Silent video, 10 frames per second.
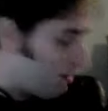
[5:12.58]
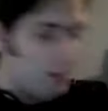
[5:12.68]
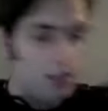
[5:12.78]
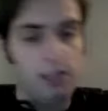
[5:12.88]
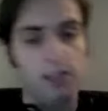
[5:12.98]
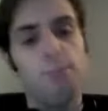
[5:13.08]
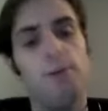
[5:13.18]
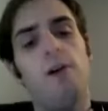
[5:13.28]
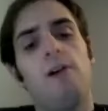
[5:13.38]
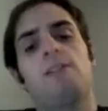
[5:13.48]
in the
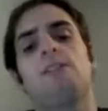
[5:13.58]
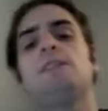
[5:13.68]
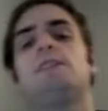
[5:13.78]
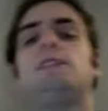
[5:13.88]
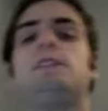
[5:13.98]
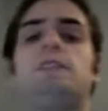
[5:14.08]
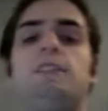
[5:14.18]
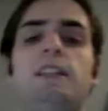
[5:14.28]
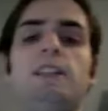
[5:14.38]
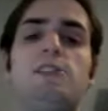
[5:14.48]
box
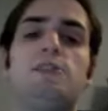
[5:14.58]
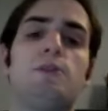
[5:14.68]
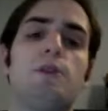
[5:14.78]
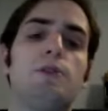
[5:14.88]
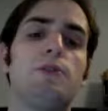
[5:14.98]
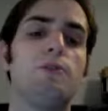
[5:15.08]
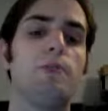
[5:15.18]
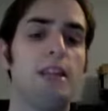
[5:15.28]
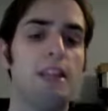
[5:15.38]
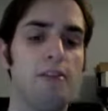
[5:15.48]
in the storage room
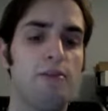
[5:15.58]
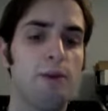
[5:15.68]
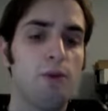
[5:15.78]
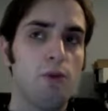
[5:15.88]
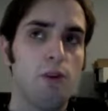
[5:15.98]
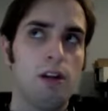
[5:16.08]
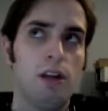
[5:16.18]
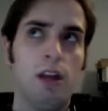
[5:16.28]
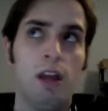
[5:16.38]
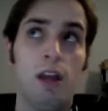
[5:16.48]
and never be worn
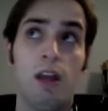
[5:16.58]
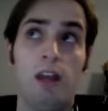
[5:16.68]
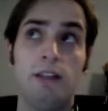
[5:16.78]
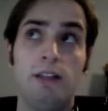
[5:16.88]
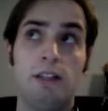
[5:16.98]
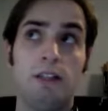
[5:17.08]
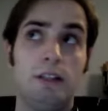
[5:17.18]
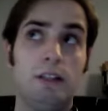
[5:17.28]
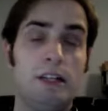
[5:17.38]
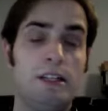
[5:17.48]

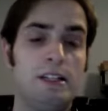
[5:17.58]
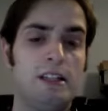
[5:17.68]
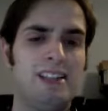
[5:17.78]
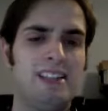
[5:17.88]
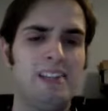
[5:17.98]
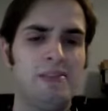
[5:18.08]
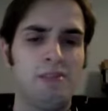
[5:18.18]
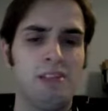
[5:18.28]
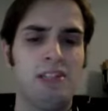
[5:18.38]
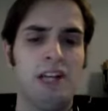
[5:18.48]
until I decide to give them
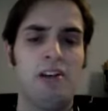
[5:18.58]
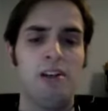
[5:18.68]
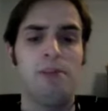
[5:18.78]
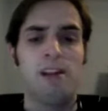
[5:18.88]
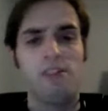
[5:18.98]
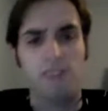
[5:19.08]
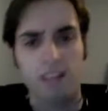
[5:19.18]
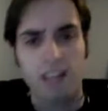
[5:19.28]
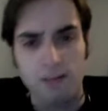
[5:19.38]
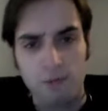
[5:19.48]
to charity. But I don't think
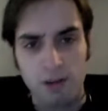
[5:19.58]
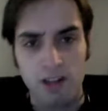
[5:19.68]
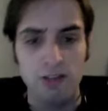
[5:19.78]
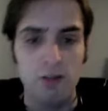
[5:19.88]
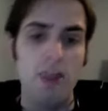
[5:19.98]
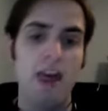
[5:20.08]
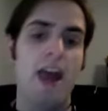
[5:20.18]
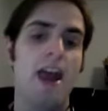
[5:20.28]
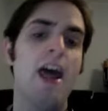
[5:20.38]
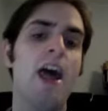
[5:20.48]
I even want to do
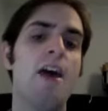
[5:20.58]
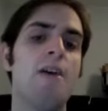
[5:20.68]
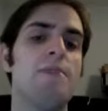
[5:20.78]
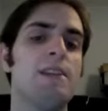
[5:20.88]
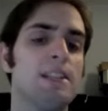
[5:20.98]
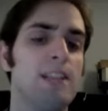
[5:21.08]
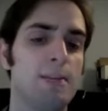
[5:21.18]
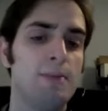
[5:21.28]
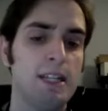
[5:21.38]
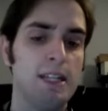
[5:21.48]
that because I'd
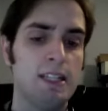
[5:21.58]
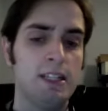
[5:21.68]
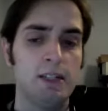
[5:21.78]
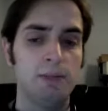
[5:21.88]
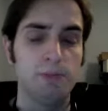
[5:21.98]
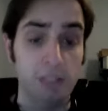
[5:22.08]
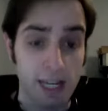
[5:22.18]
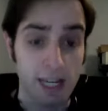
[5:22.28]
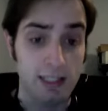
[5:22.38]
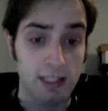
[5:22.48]
be
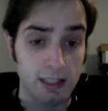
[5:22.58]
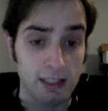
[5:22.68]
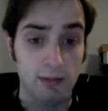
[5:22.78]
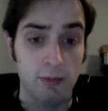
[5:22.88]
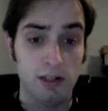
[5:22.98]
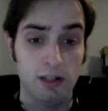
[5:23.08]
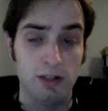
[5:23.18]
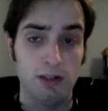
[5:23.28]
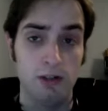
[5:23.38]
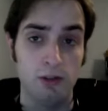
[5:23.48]
subjecting someone
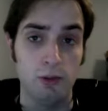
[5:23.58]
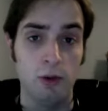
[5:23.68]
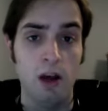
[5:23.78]
to